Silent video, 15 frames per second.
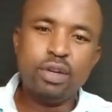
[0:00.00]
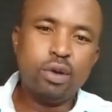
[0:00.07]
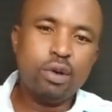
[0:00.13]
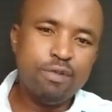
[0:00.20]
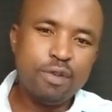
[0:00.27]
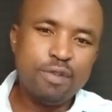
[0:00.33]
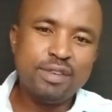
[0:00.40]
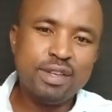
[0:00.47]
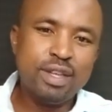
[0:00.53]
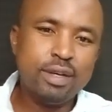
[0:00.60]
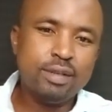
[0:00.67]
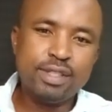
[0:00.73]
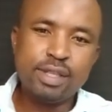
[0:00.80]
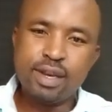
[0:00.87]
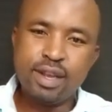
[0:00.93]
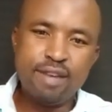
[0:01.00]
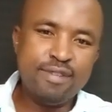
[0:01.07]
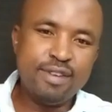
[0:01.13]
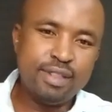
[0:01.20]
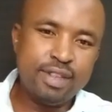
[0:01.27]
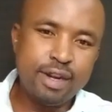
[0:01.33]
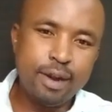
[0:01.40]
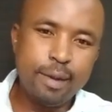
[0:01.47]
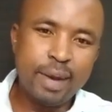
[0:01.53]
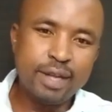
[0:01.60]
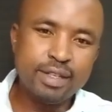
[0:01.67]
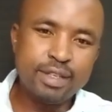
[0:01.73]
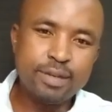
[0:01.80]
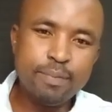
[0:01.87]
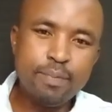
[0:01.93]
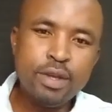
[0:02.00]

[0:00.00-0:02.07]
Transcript: or 50,000 every 3 months.